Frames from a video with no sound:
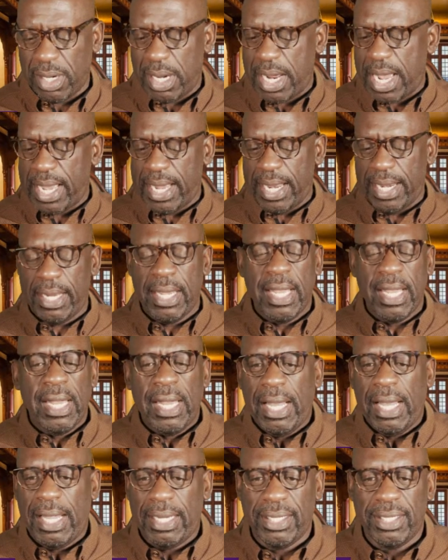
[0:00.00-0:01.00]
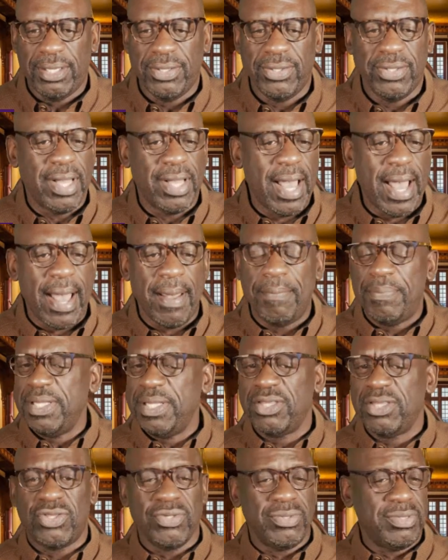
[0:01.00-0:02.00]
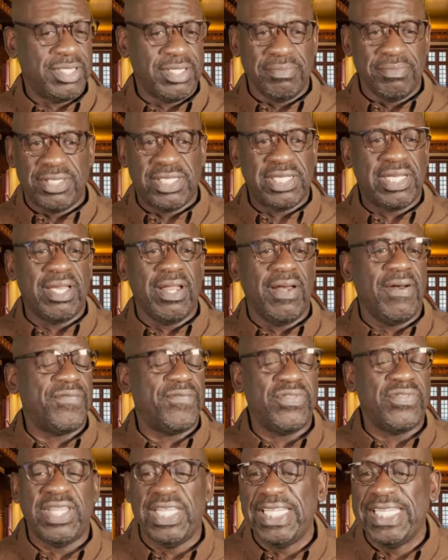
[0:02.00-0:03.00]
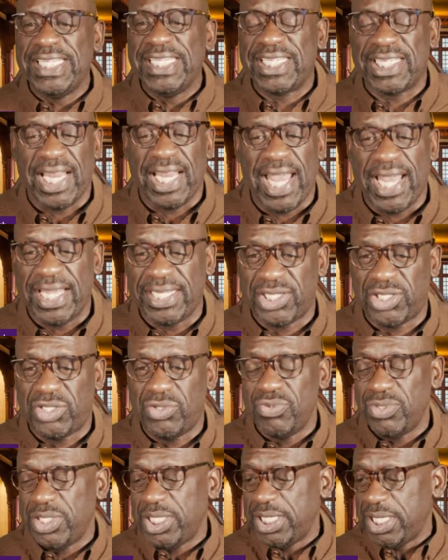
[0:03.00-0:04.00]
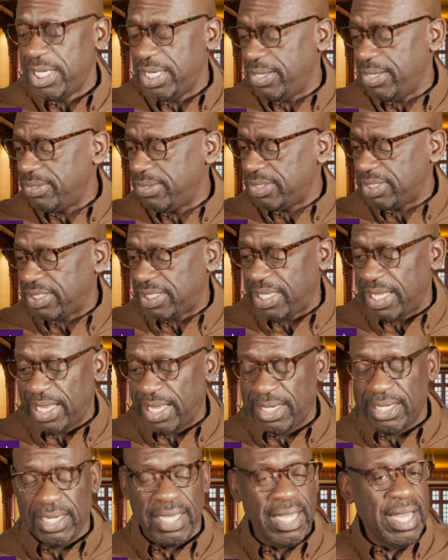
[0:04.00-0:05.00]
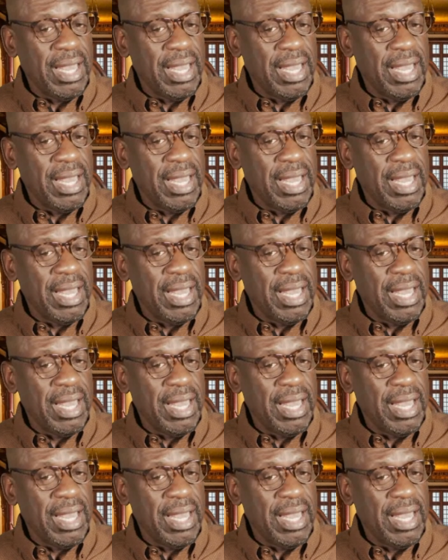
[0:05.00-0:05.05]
I've been through some stuff these last 2 years that